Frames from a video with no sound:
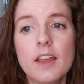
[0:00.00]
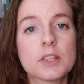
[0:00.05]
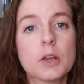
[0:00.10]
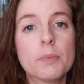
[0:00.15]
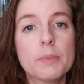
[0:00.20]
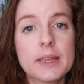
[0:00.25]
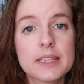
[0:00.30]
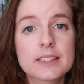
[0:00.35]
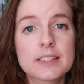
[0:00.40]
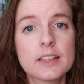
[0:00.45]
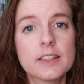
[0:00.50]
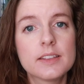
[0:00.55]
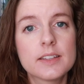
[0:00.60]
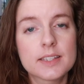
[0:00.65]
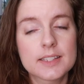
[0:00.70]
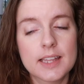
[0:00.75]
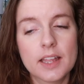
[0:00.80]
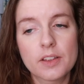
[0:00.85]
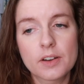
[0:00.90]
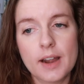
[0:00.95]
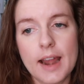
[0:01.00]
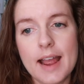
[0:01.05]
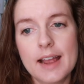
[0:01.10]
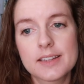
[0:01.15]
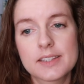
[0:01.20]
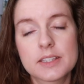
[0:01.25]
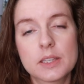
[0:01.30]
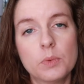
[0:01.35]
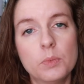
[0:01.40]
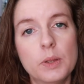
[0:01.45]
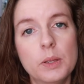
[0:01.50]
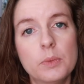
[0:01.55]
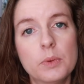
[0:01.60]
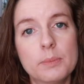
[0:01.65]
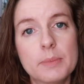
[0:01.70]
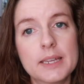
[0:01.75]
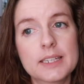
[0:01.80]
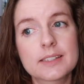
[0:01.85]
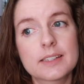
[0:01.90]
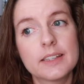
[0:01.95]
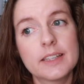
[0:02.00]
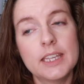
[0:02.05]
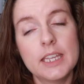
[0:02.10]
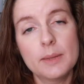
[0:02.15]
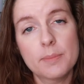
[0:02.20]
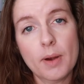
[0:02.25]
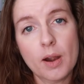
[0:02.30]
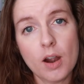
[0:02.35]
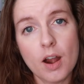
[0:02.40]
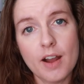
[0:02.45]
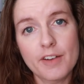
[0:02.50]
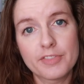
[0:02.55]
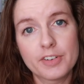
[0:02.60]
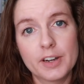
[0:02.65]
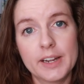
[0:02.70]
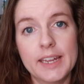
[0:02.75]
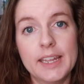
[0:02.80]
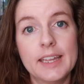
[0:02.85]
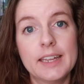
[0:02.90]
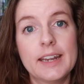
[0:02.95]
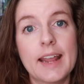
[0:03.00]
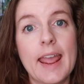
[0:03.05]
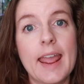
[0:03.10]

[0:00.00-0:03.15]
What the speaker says: So basically the seller asked that we would basically keep our offer in,